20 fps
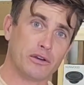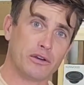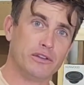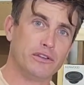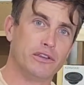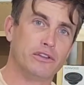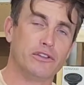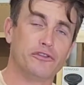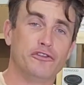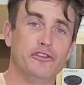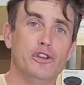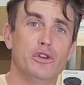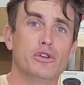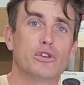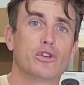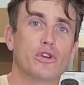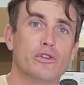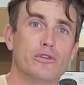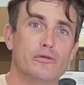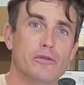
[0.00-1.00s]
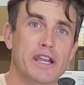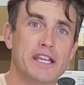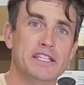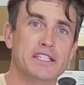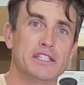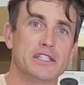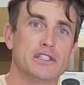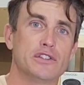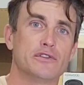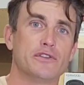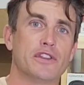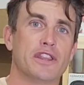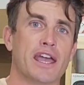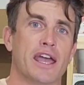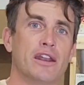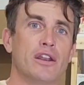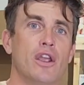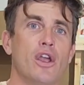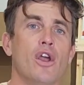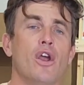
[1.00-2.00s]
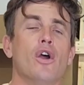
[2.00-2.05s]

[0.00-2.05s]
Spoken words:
and there's a few good reasons for that.